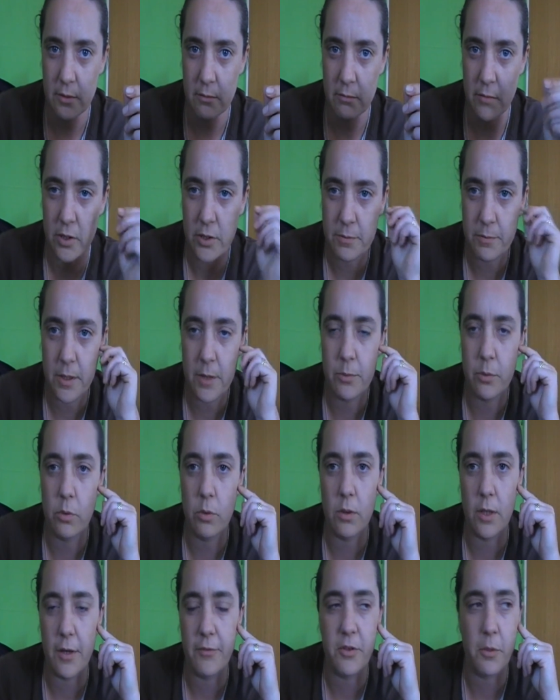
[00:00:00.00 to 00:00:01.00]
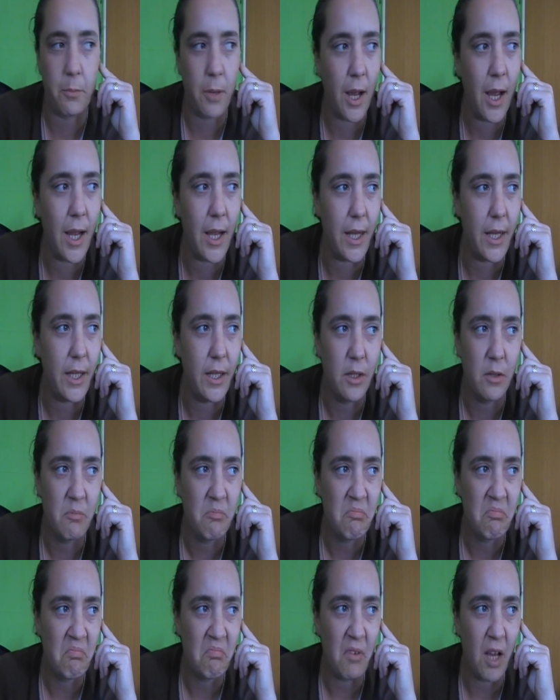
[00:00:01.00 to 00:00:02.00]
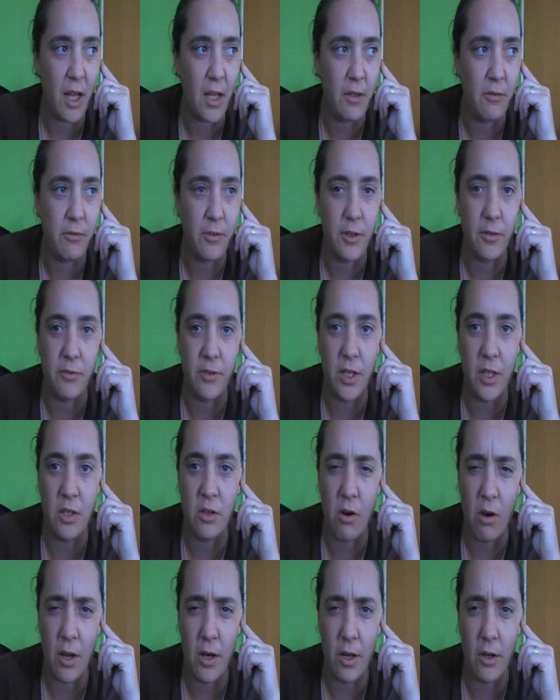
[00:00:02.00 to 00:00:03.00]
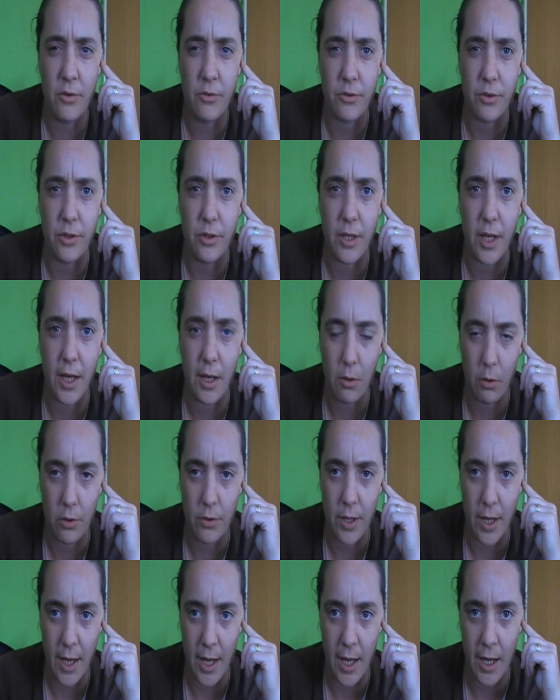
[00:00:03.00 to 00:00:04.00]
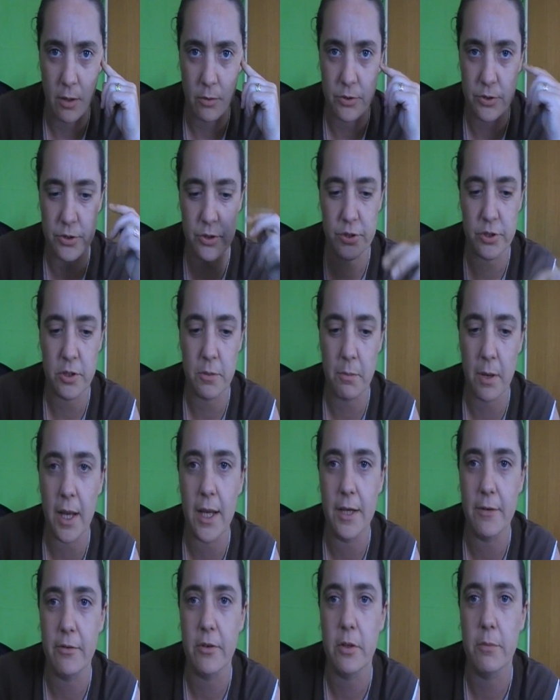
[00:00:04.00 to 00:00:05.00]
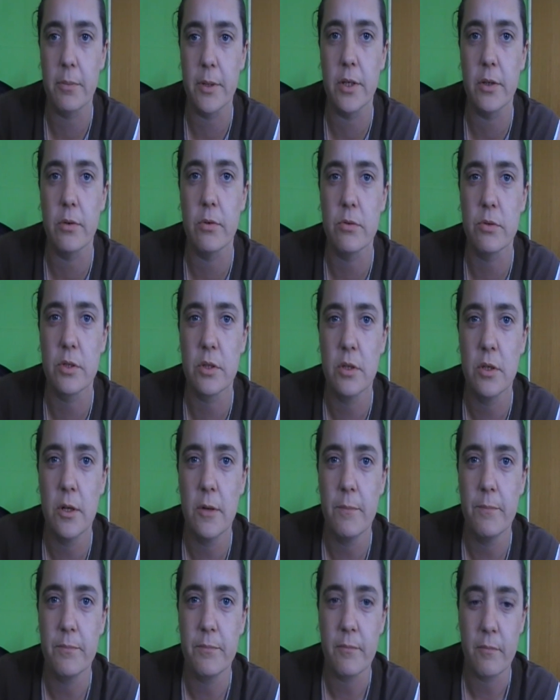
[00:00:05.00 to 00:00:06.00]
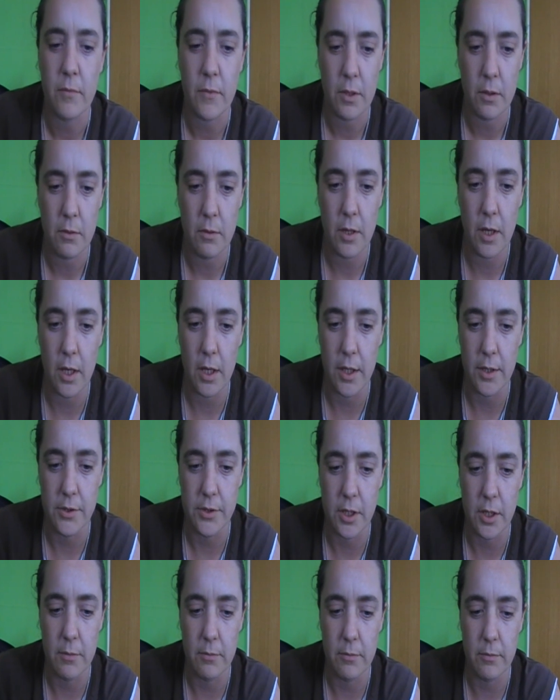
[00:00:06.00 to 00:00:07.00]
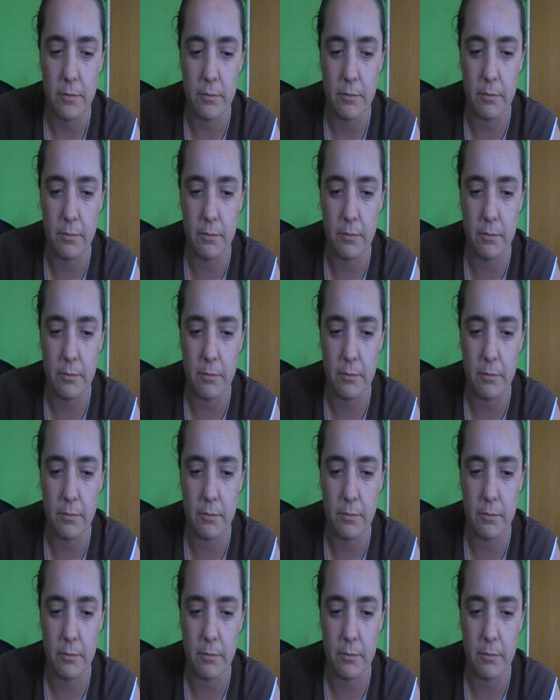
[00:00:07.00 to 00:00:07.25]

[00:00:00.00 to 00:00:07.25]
Most people will have to pay £850, £900 out on their house just to pay for the bills, and I